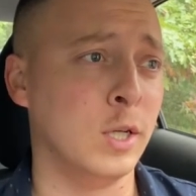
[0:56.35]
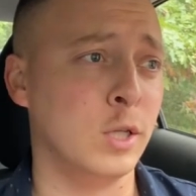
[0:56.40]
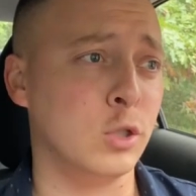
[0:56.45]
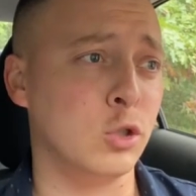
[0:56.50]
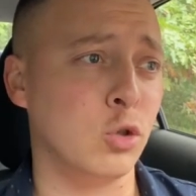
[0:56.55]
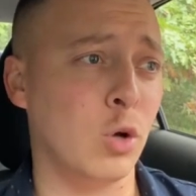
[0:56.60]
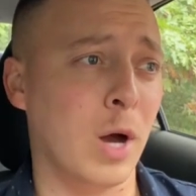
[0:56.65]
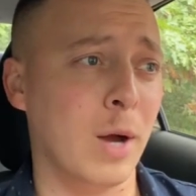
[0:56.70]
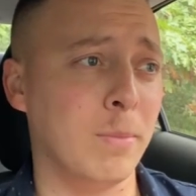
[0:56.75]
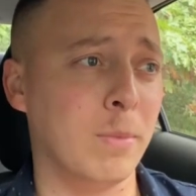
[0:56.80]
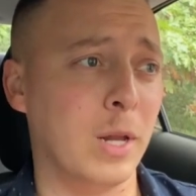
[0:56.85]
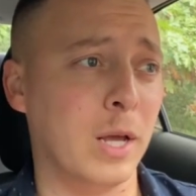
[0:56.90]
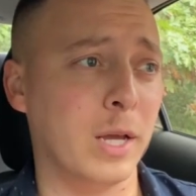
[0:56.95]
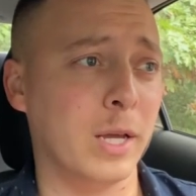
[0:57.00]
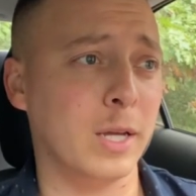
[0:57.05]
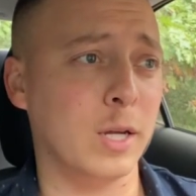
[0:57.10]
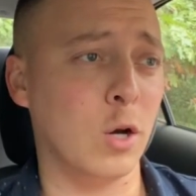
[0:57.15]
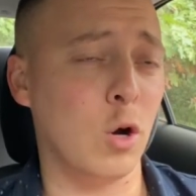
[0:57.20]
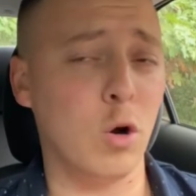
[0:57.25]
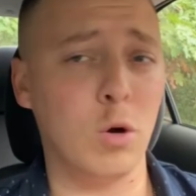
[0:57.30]
So I'm
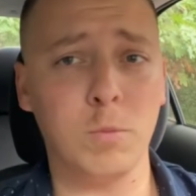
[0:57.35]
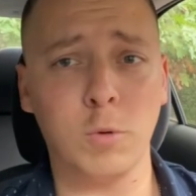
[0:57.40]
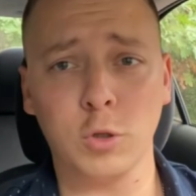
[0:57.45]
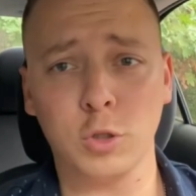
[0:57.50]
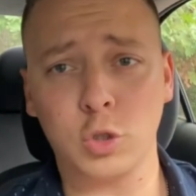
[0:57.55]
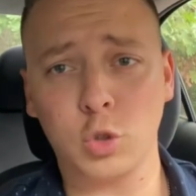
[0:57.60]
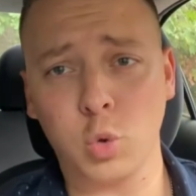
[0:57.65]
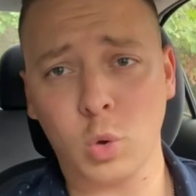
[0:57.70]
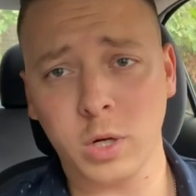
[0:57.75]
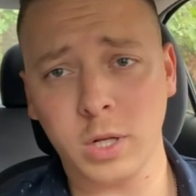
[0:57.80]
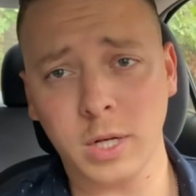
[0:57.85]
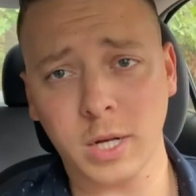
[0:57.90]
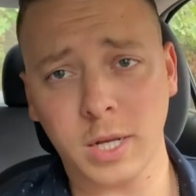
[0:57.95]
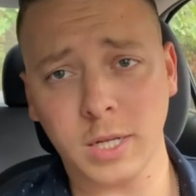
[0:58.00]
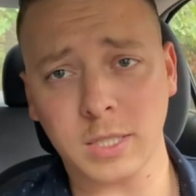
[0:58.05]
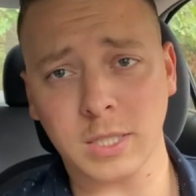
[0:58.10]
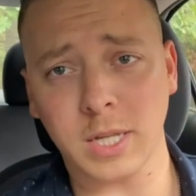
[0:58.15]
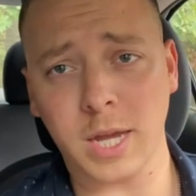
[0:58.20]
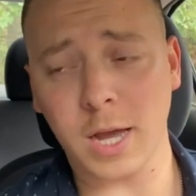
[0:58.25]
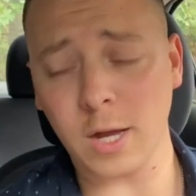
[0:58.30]
like almost 20
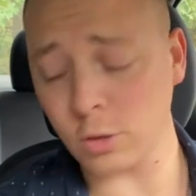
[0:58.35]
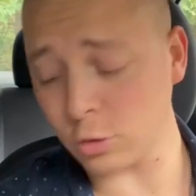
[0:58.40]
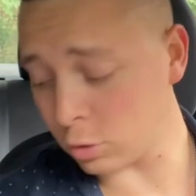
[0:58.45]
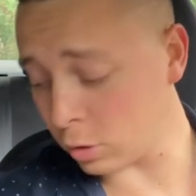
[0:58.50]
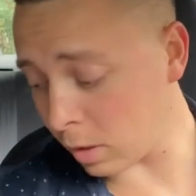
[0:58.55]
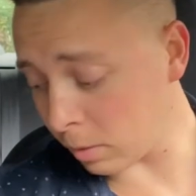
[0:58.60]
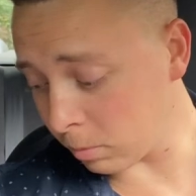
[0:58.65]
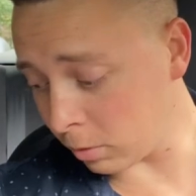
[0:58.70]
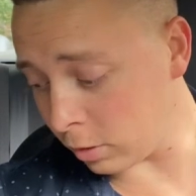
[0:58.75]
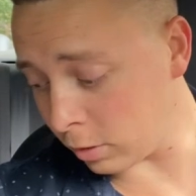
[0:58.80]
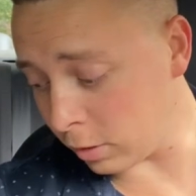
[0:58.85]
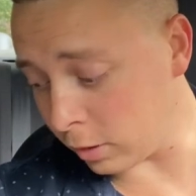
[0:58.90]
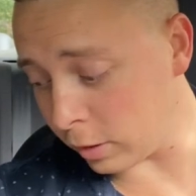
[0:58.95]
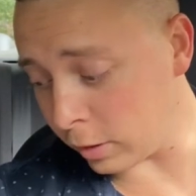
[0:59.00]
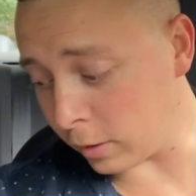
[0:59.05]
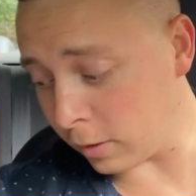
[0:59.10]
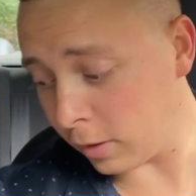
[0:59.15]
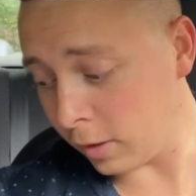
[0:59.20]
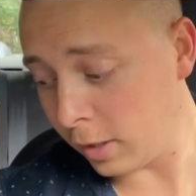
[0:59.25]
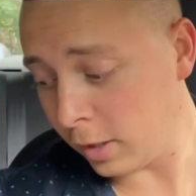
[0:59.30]
days now, so I'm
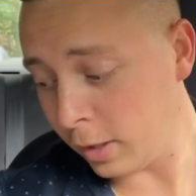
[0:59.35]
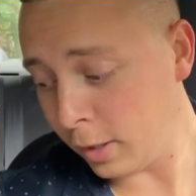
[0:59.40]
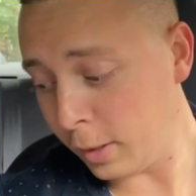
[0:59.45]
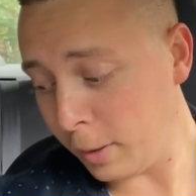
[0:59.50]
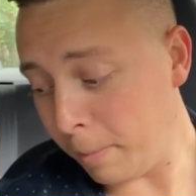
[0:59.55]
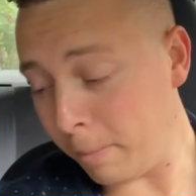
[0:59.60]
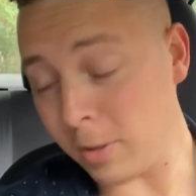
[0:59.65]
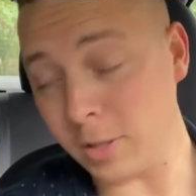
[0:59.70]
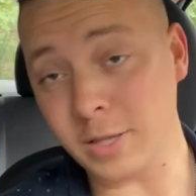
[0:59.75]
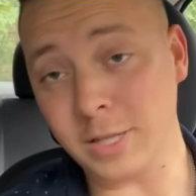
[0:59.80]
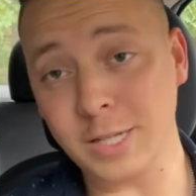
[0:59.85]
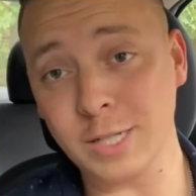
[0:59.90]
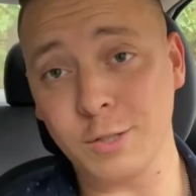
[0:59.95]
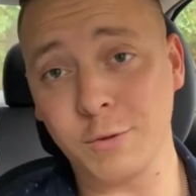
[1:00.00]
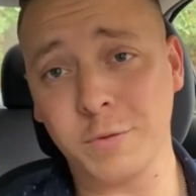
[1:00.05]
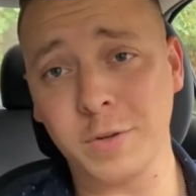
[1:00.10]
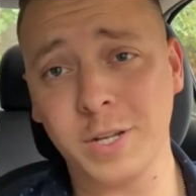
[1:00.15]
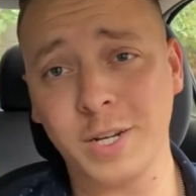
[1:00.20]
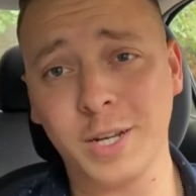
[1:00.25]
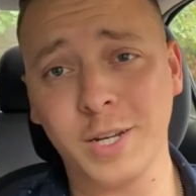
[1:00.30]
good. But this
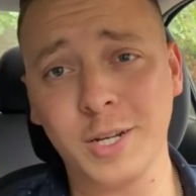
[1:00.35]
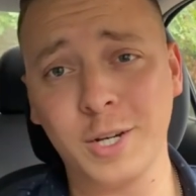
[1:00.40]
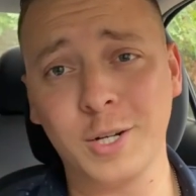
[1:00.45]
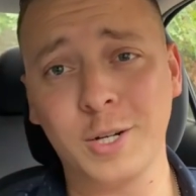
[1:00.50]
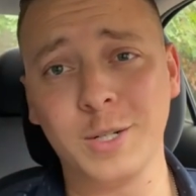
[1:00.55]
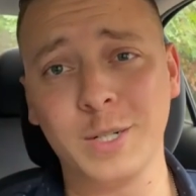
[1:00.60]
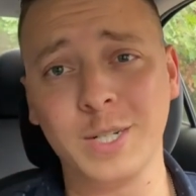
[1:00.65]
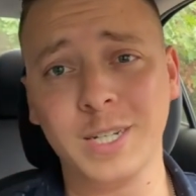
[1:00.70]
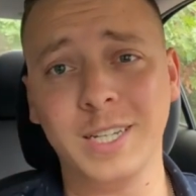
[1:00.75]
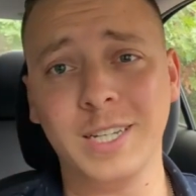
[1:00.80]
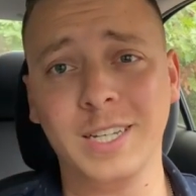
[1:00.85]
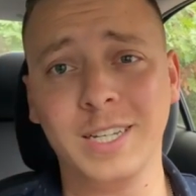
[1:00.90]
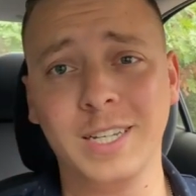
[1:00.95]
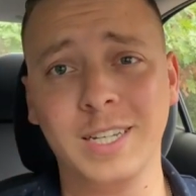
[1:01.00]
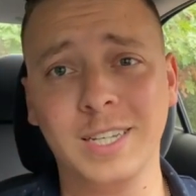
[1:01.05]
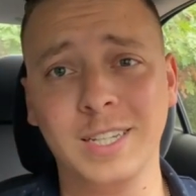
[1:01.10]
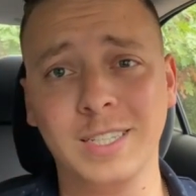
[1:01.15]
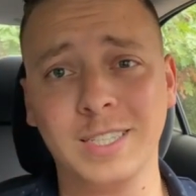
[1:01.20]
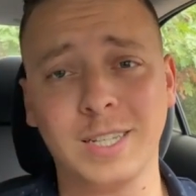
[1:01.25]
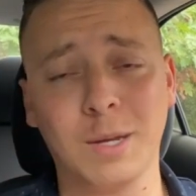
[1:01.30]
video
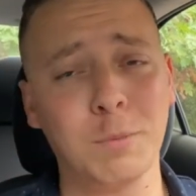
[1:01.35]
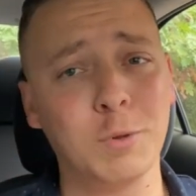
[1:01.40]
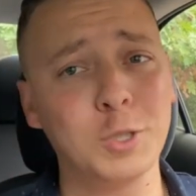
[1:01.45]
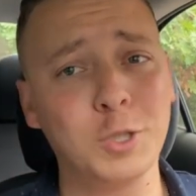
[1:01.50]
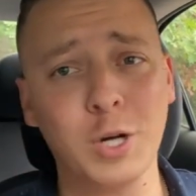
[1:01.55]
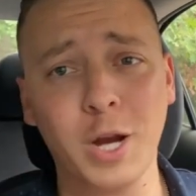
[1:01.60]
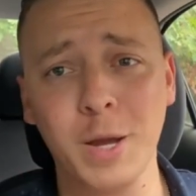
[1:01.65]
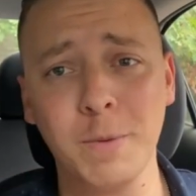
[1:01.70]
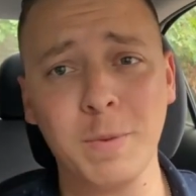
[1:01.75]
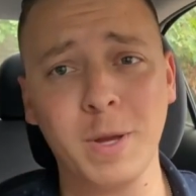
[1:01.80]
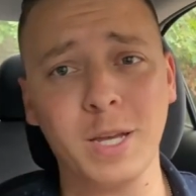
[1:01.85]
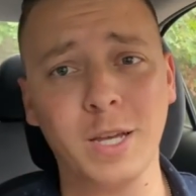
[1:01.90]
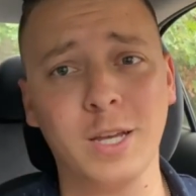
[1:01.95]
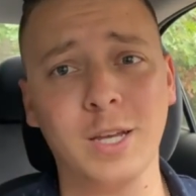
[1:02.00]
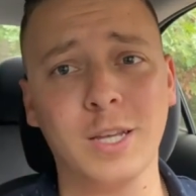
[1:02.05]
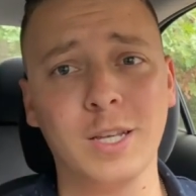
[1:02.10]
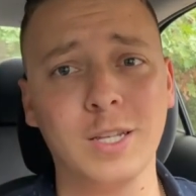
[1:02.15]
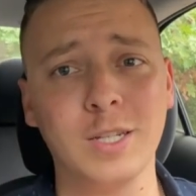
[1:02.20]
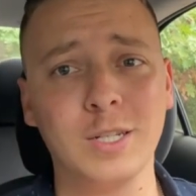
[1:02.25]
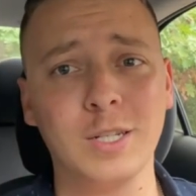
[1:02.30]
is, I'm gonna try to make
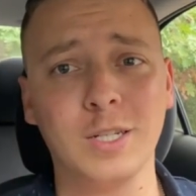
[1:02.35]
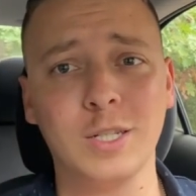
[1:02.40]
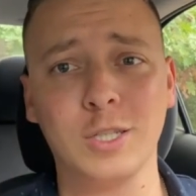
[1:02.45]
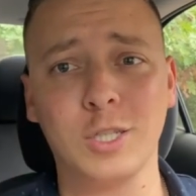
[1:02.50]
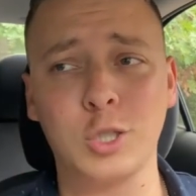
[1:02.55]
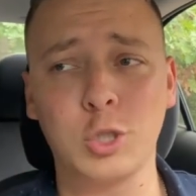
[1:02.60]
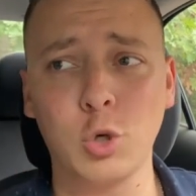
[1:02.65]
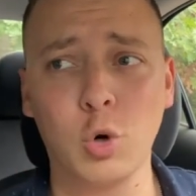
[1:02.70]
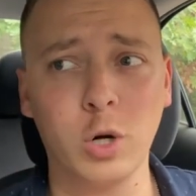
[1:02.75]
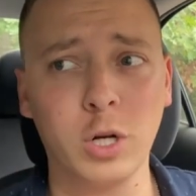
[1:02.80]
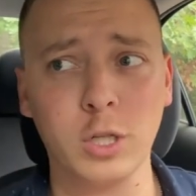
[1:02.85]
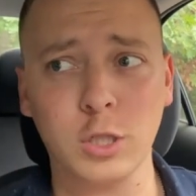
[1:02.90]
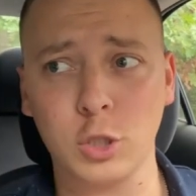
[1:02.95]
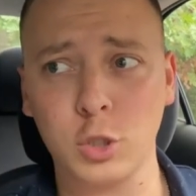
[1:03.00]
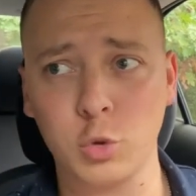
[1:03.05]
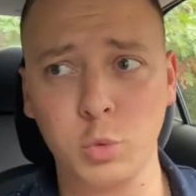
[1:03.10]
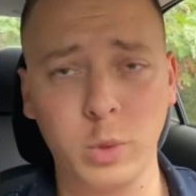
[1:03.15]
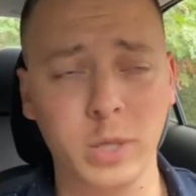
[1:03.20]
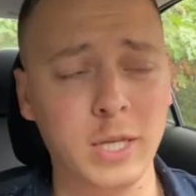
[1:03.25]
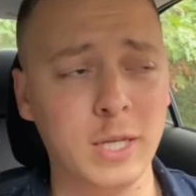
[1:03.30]
it short and
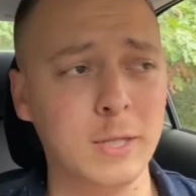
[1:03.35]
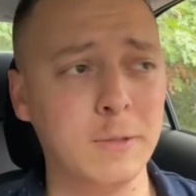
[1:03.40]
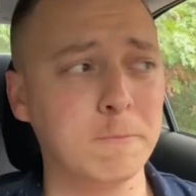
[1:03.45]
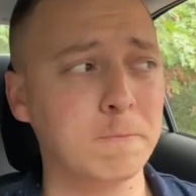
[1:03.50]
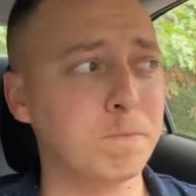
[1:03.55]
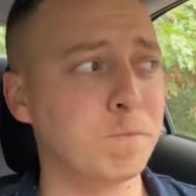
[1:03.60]
sweet.